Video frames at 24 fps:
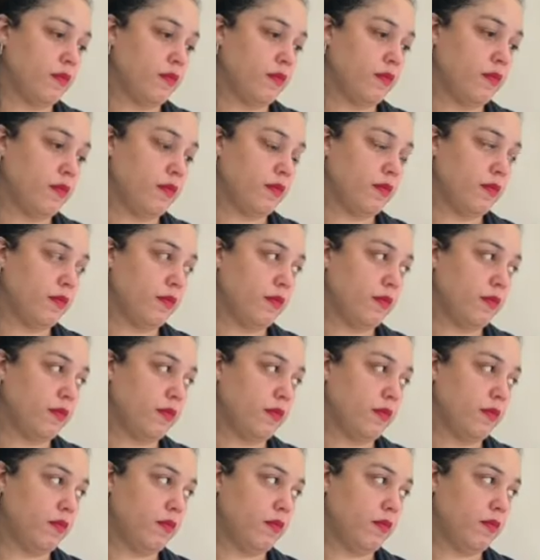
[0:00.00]

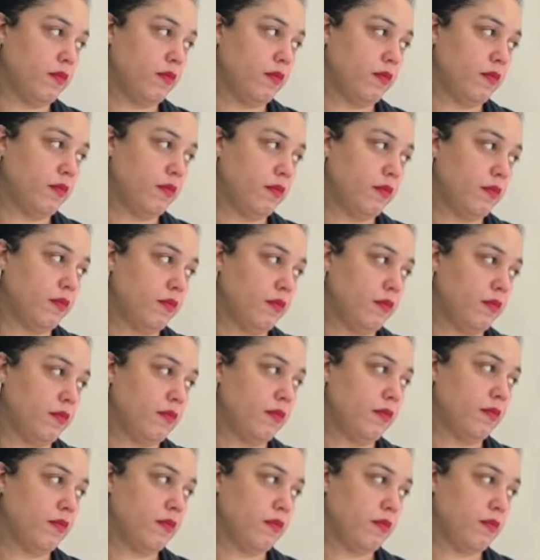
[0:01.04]

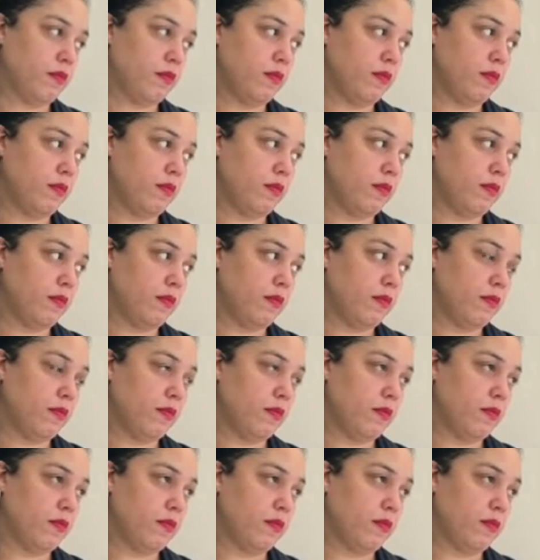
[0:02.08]

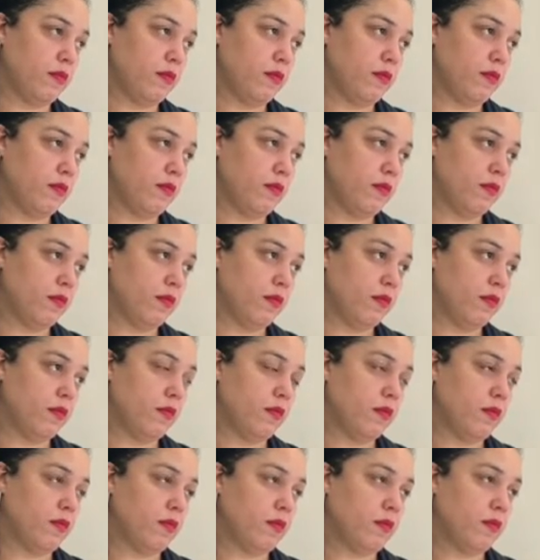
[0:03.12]

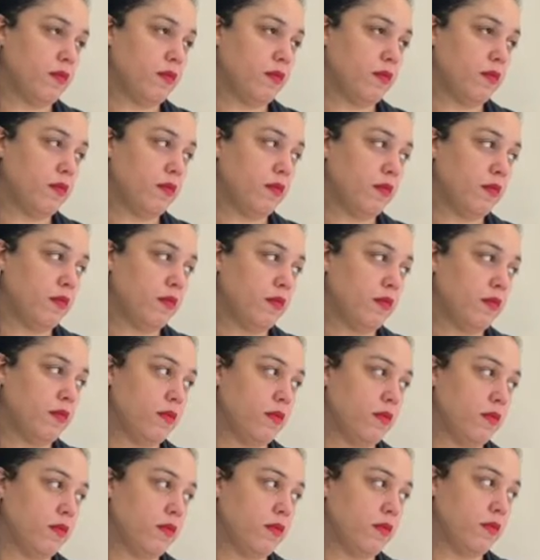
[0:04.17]

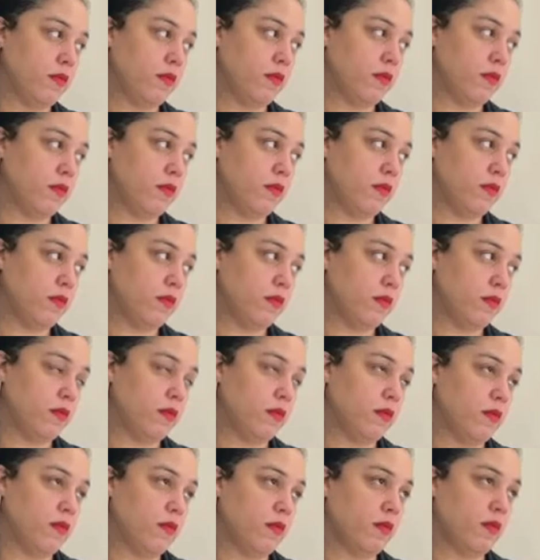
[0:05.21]

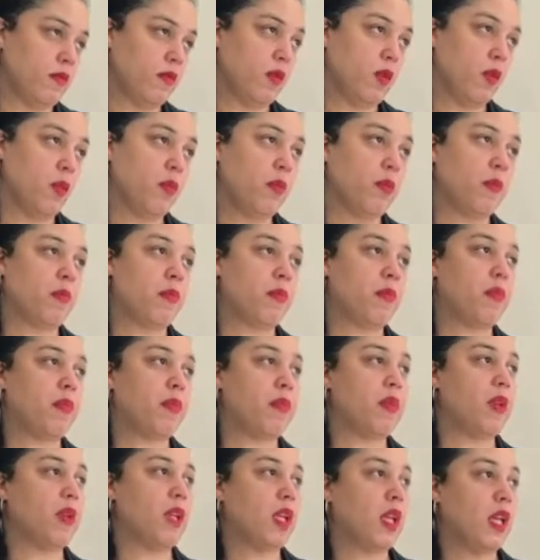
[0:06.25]

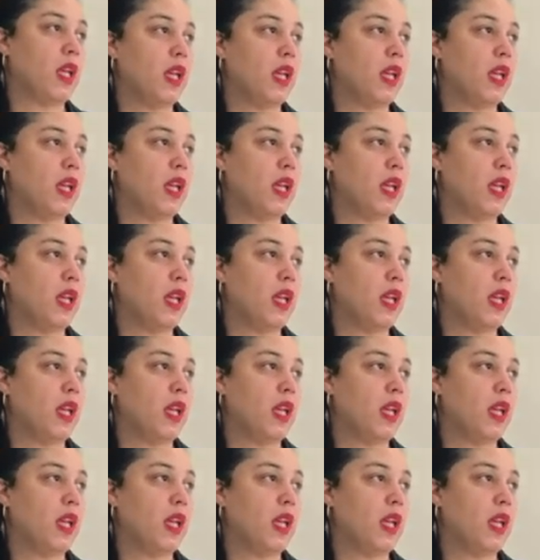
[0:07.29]
The person shown says nothing.